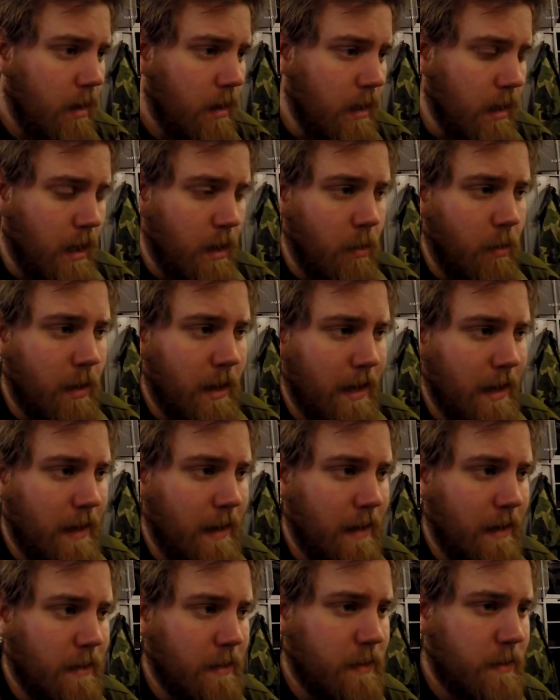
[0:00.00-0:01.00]
now,
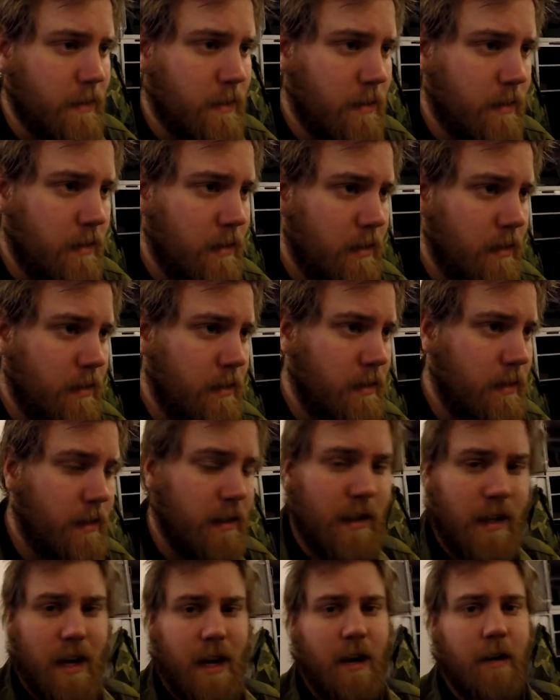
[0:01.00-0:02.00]
as
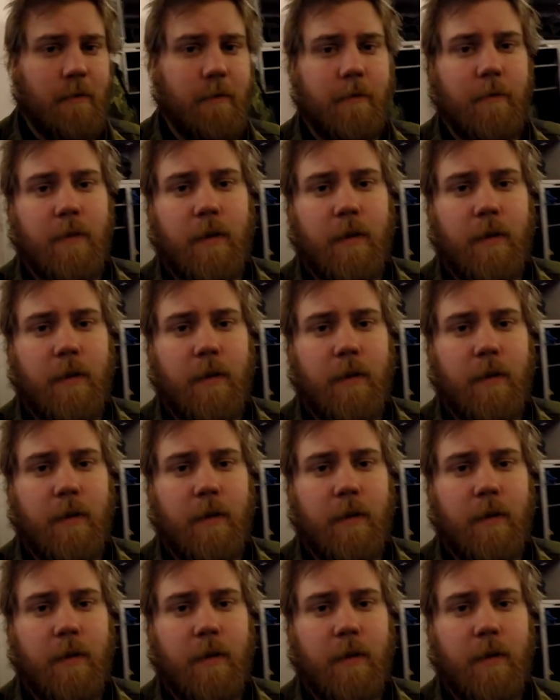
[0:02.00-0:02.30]
staff,